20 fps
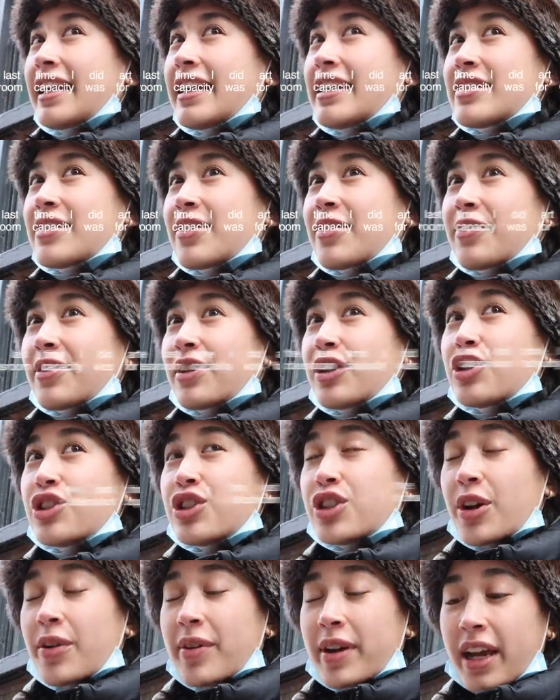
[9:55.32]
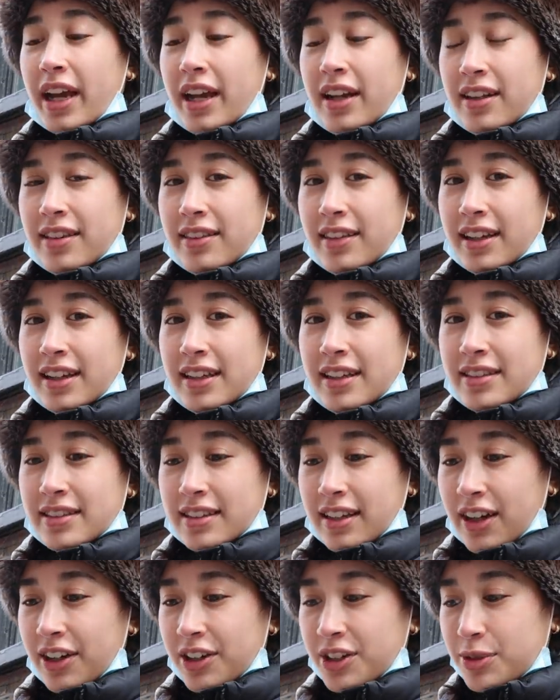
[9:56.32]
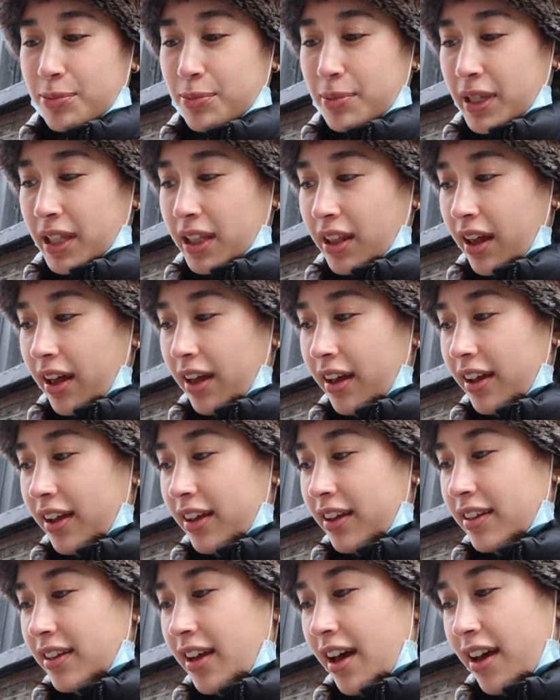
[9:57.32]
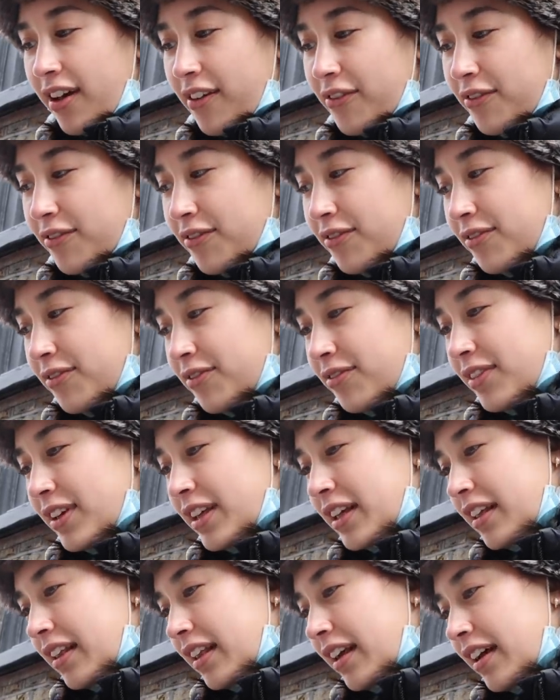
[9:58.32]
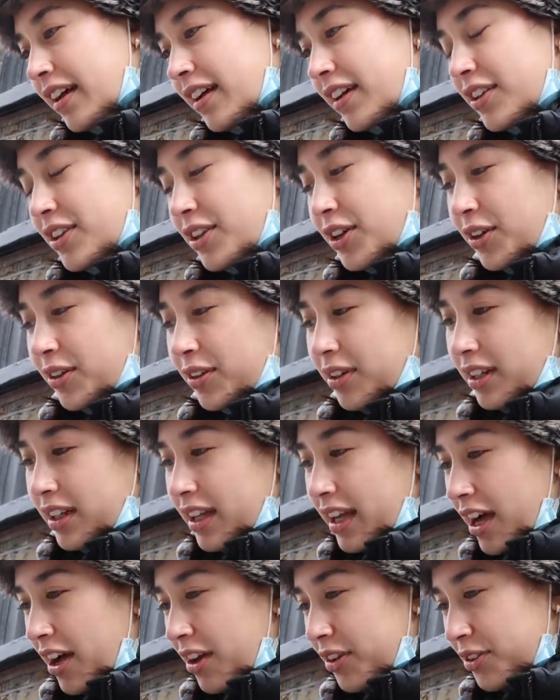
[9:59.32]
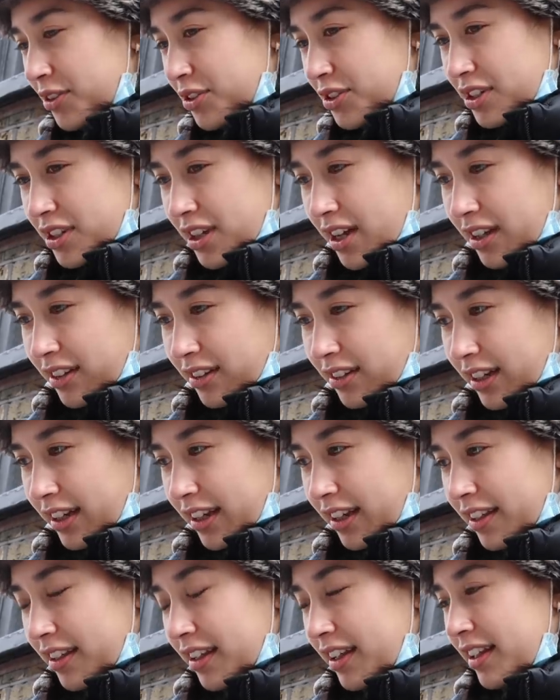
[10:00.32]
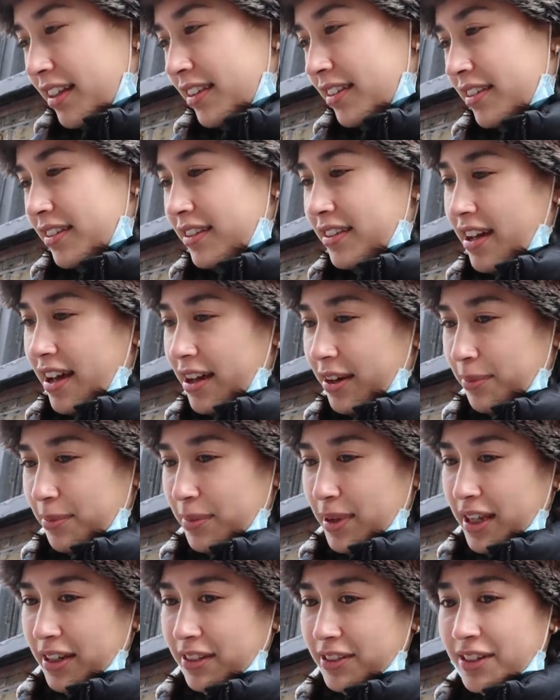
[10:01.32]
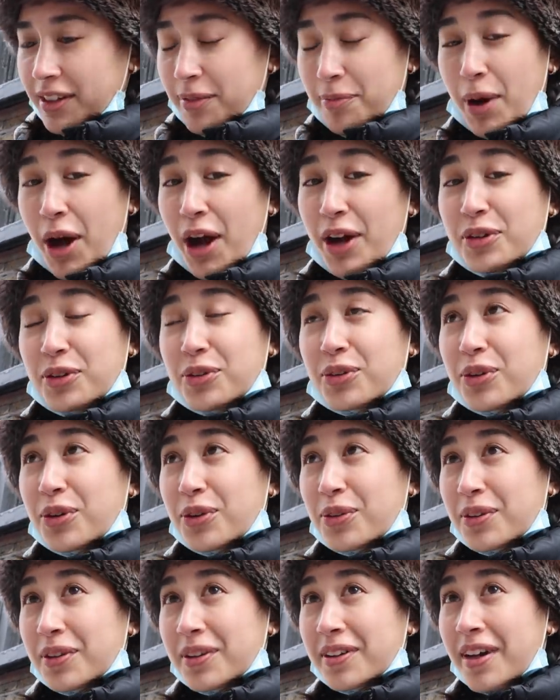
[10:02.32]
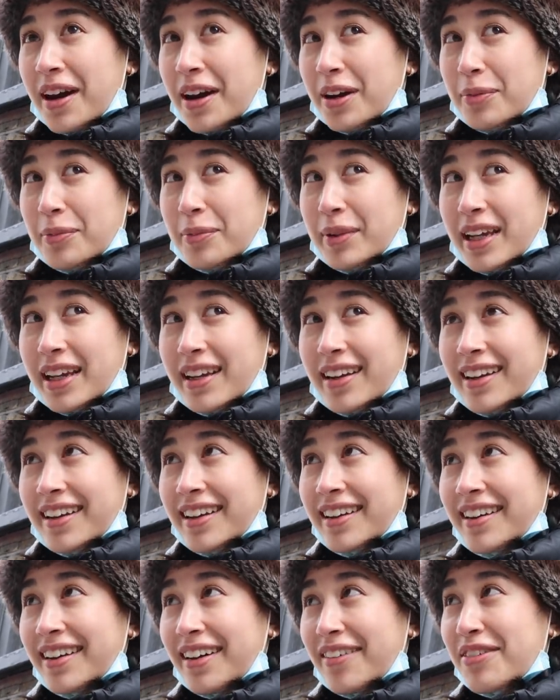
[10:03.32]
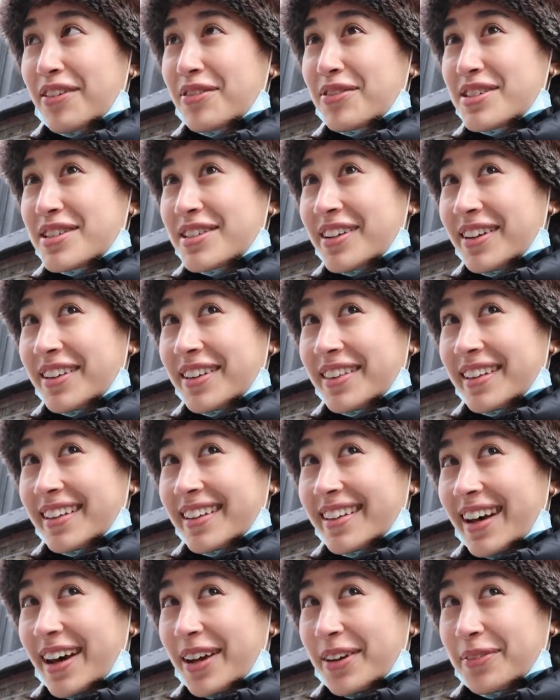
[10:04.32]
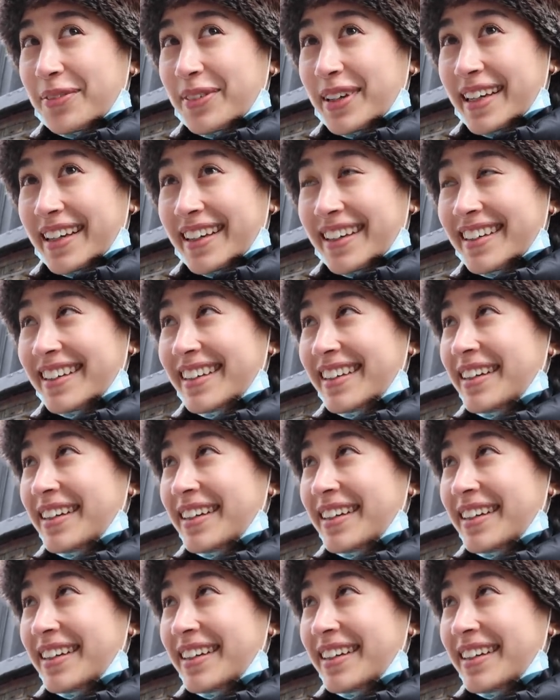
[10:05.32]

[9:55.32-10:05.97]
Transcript: he's not really showing anything, he's kind of just being like, yeah, feel it and you gotta like understand like the anatomy. I don't know the anatomy. I've never studied the anatomy.